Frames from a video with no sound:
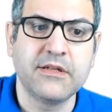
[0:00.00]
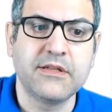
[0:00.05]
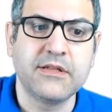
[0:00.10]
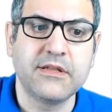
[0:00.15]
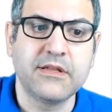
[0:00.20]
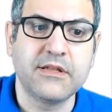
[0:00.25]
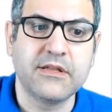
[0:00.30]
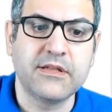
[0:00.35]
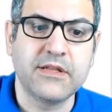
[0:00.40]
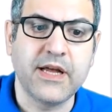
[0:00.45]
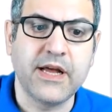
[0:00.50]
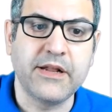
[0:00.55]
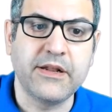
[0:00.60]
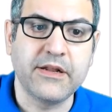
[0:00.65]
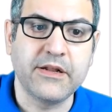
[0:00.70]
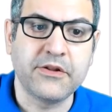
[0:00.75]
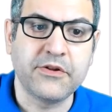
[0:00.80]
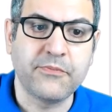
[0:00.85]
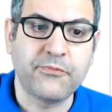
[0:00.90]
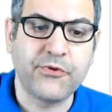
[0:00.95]
then
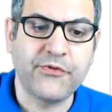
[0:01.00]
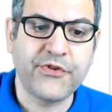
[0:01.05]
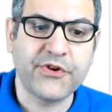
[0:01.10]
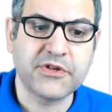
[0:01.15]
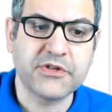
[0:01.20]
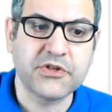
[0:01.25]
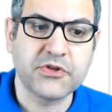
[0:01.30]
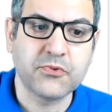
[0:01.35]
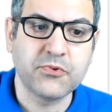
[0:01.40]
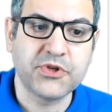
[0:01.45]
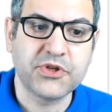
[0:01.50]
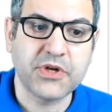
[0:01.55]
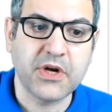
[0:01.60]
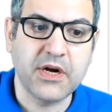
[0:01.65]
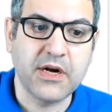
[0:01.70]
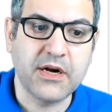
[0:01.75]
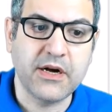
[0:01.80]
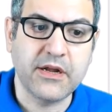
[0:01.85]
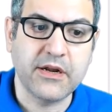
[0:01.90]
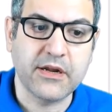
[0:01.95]
the prefixes which
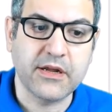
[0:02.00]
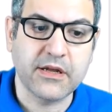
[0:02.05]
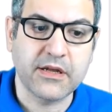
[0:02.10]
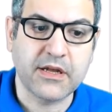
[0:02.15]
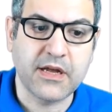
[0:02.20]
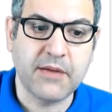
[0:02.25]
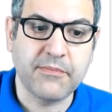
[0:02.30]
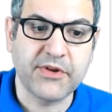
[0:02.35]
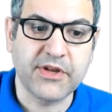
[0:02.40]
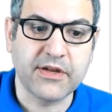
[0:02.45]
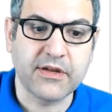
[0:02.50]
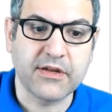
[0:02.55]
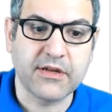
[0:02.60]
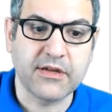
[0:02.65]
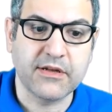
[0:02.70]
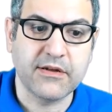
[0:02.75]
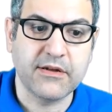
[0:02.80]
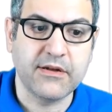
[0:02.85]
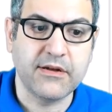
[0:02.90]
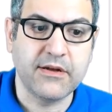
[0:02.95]
are coming,
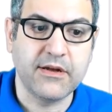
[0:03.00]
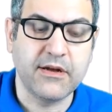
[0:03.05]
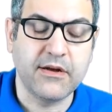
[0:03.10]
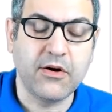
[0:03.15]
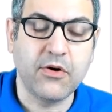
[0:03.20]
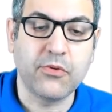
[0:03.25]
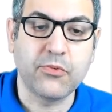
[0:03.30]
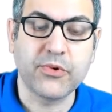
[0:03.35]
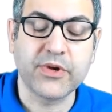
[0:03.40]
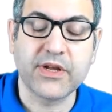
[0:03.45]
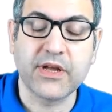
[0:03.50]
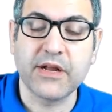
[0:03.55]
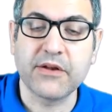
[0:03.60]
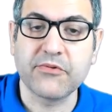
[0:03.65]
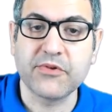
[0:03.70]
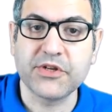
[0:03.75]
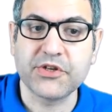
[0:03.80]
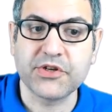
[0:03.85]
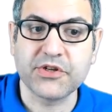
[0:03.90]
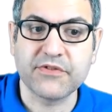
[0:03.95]
or we can
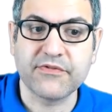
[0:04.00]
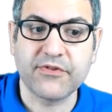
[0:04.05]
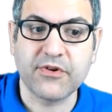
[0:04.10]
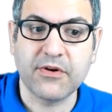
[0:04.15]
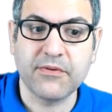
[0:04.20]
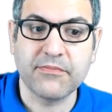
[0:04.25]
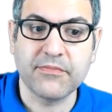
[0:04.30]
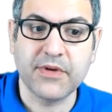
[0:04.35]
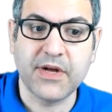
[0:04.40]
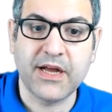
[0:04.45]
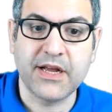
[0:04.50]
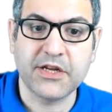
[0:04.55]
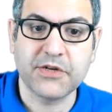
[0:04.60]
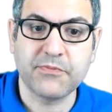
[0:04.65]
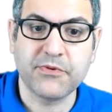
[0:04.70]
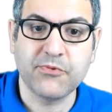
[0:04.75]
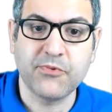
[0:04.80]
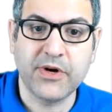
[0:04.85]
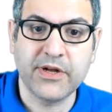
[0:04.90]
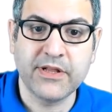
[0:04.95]
reach it from
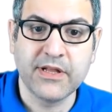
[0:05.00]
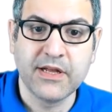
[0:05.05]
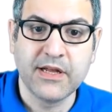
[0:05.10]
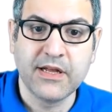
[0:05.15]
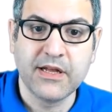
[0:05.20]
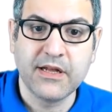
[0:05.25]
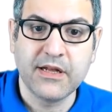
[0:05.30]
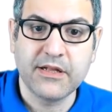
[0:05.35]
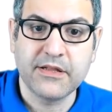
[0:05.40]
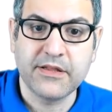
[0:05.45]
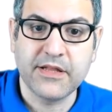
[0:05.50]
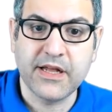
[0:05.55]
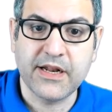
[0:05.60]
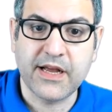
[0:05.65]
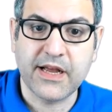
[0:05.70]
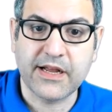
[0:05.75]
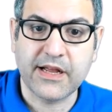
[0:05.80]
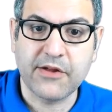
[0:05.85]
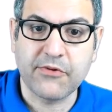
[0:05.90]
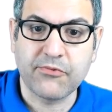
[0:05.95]
ISP1, then I
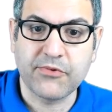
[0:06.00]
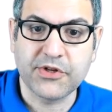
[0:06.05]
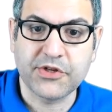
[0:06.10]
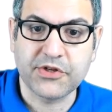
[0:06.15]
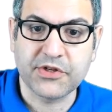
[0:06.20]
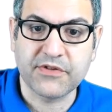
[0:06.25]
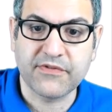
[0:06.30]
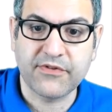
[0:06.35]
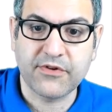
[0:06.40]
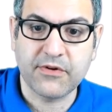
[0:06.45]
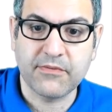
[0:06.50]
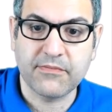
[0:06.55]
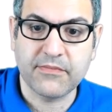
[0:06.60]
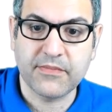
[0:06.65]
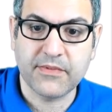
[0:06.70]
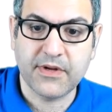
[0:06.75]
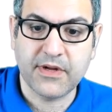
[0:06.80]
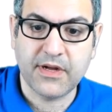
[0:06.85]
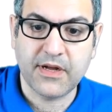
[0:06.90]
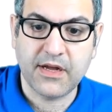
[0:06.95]
can reach it from
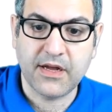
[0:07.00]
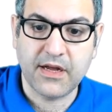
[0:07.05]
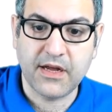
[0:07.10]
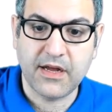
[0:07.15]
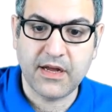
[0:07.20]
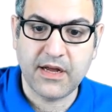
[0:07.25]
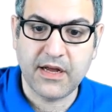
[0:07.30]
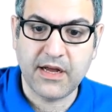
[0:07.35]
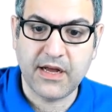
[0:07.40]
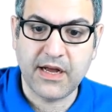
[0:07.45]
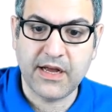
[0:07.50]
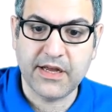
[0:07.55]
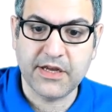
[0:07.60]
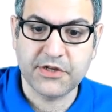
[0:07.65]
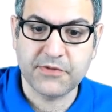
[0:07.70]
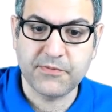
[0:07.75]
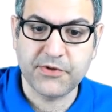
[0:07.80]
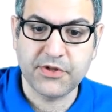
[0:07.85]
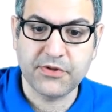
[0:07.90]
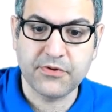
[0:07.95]

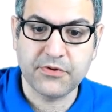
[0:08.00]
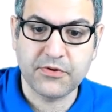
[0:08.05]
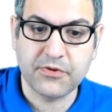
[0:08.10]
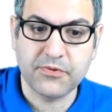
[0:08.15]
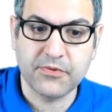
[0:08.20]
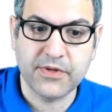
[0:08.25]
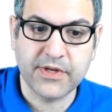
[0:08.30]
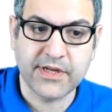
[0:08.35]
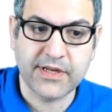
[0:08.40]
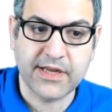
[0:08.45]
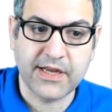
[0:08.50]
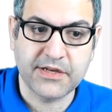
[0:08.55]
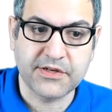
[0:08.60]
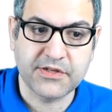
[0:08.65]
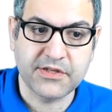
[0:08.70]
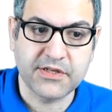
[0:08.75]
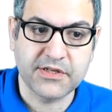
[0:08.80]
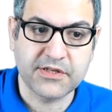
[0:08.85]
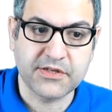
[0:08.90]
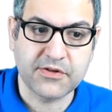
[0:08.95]
ISP2 in case
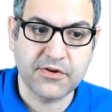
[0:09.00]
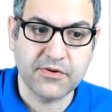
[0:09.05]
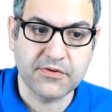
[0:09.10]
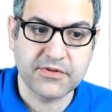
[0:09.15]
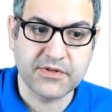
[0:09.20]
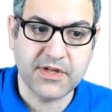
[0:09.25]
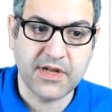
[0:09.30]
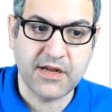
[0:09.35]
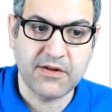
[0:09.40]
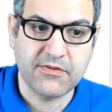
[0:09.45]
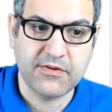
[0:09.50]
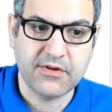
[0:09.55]
this goes down.